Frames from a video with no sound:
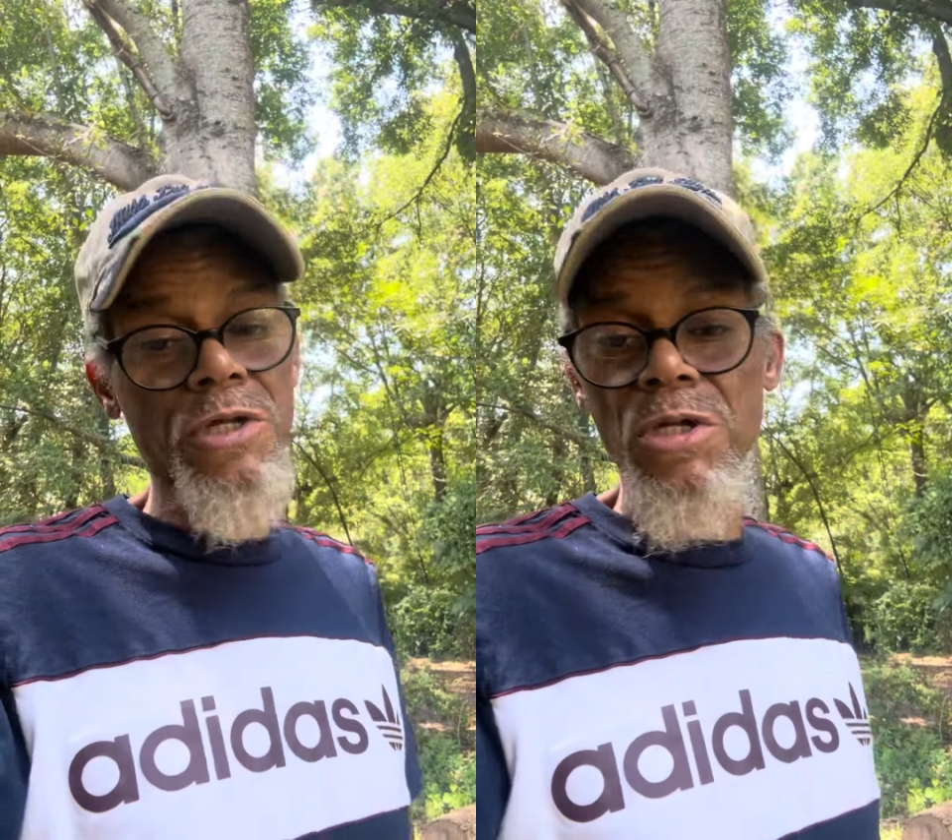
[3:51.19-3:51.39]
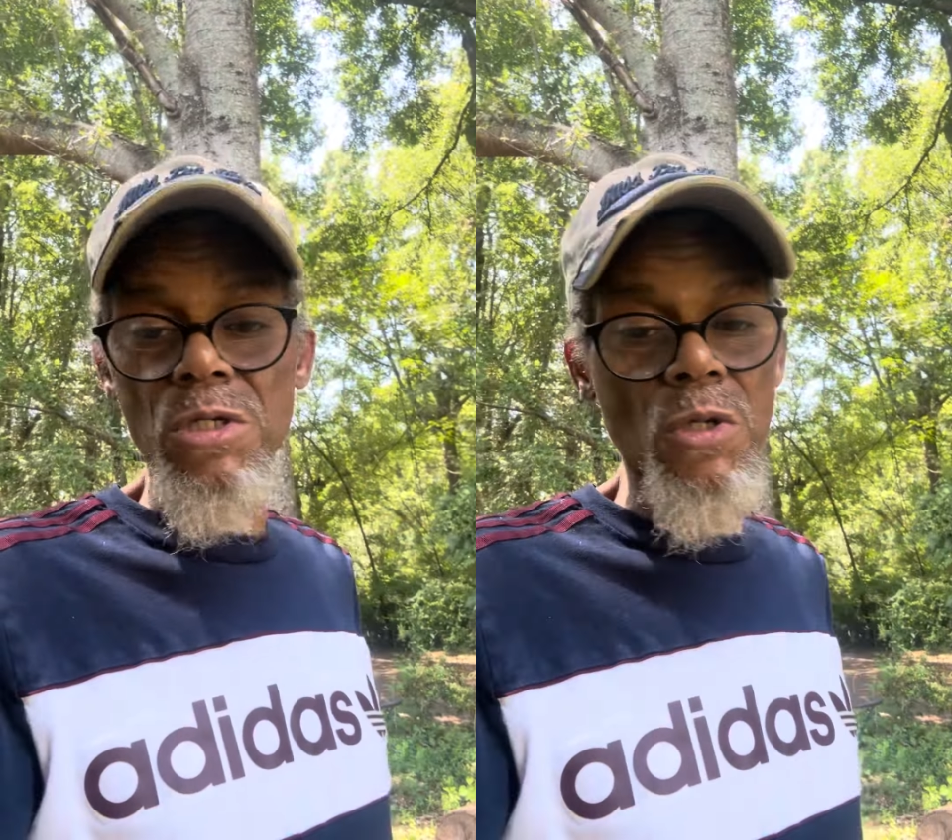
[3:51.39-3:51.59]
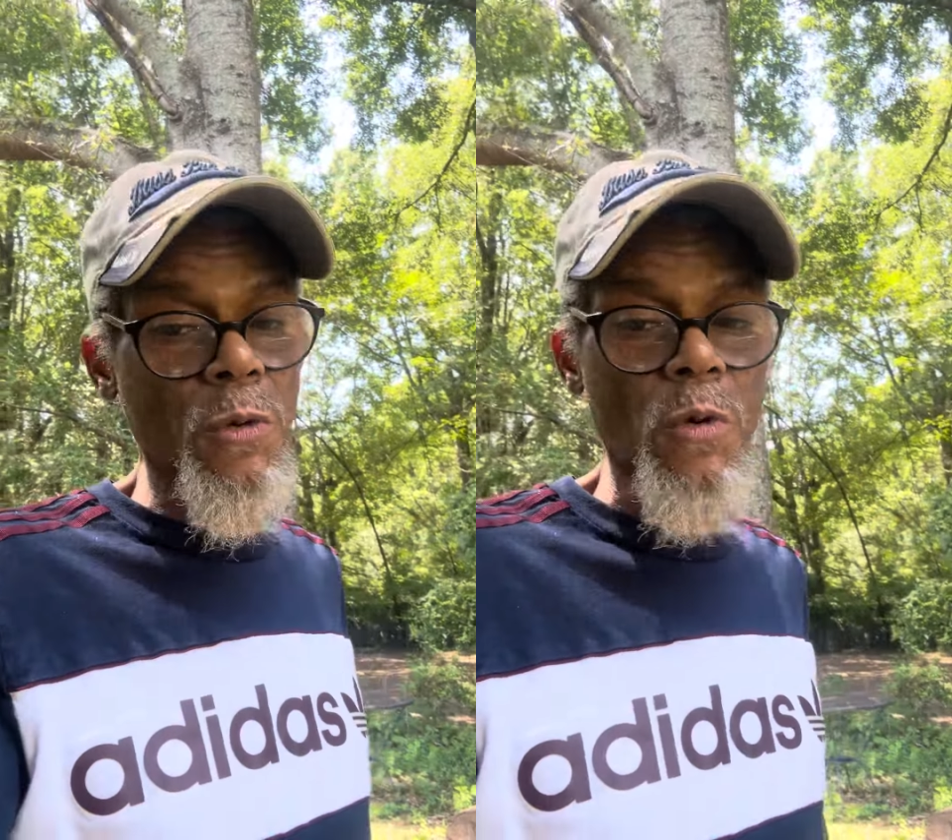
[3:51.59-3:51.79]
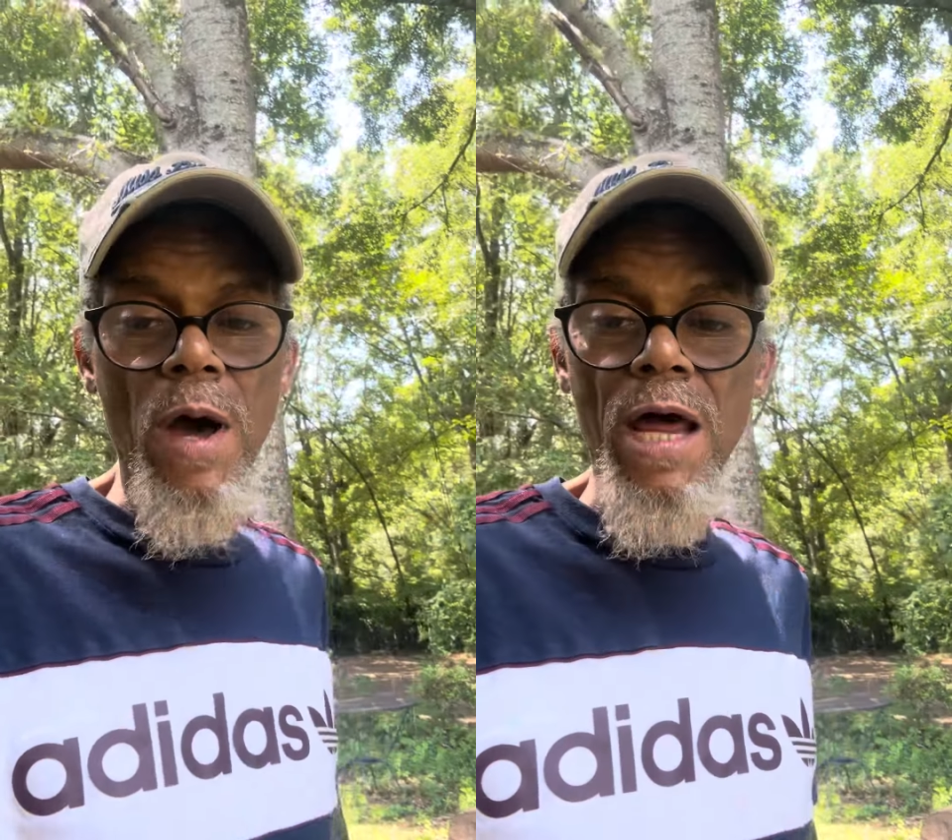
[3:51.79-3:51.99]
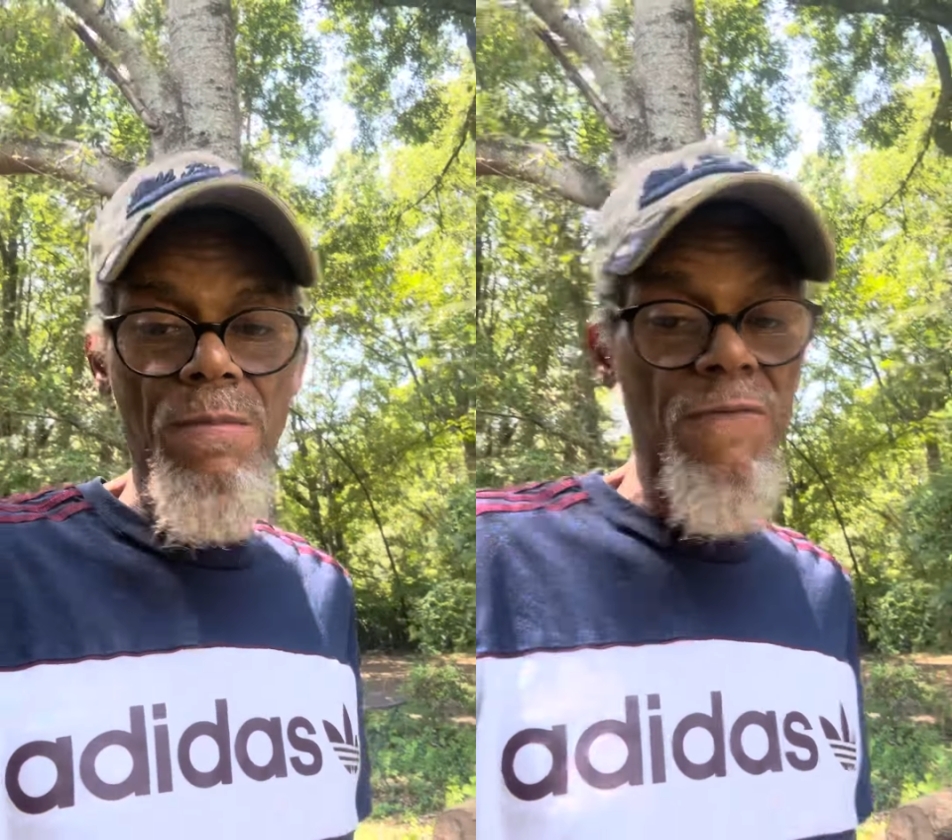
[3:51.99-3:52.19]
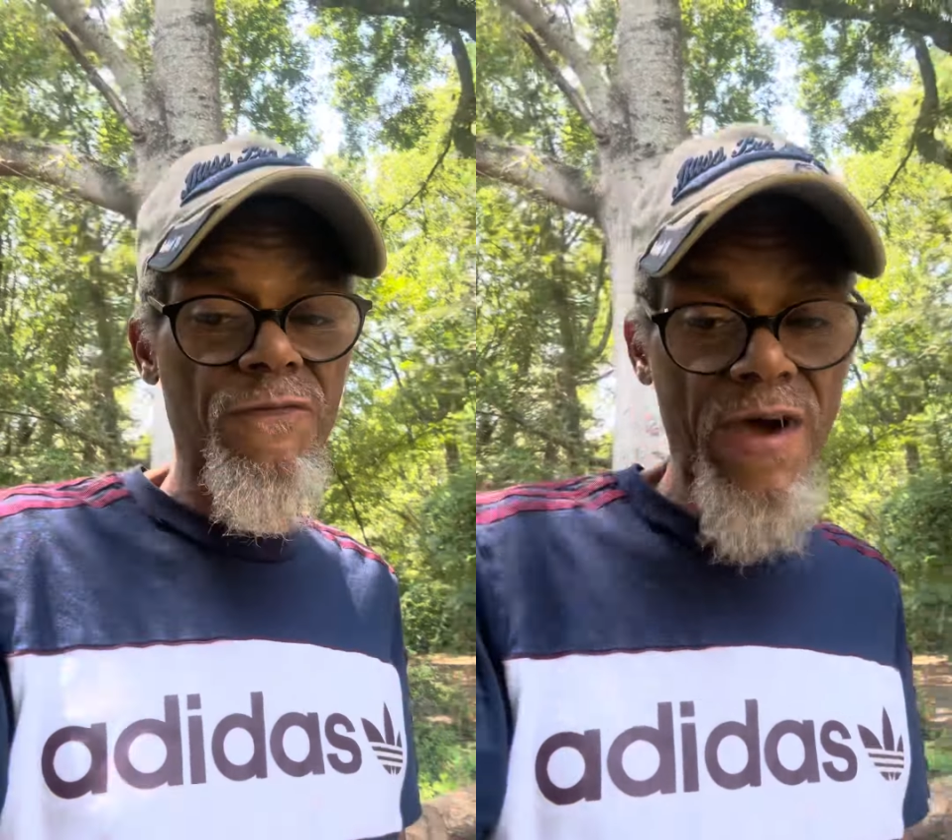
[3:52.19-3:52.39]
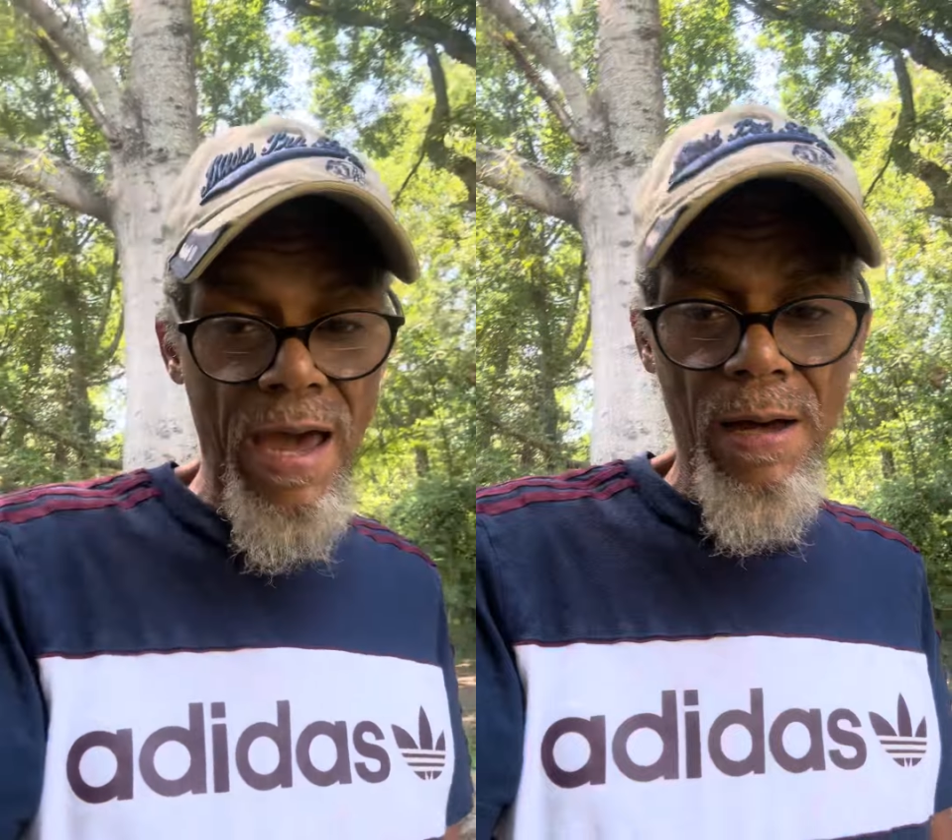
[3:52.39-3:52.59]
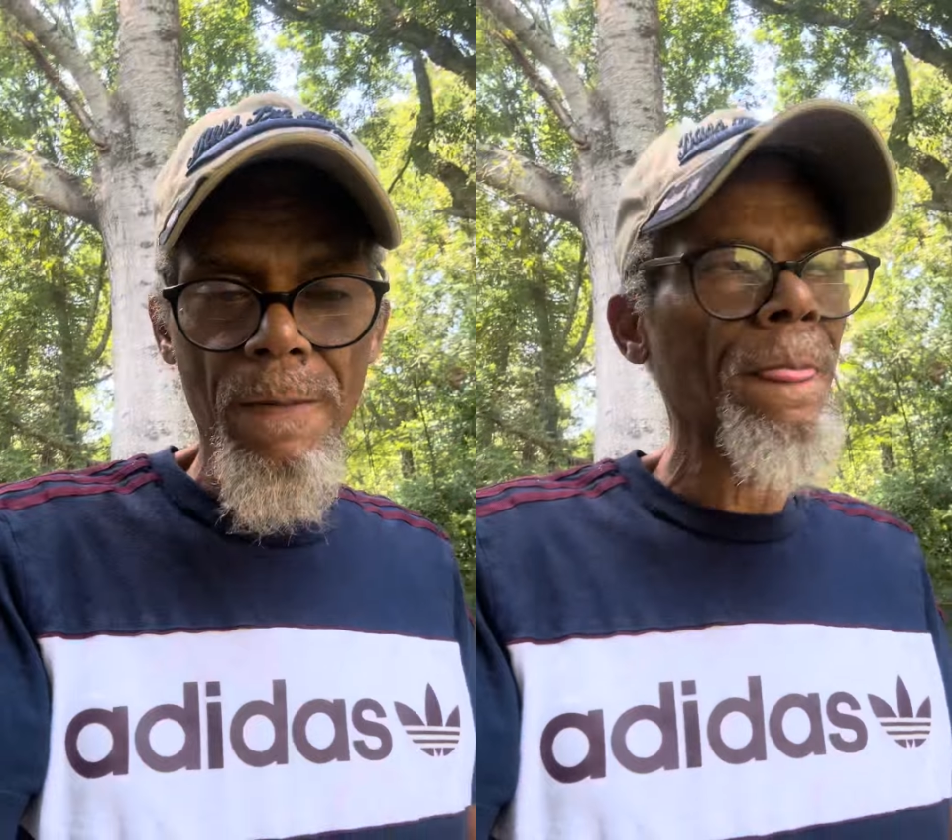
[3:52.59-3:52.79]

they just don't know how to be fair.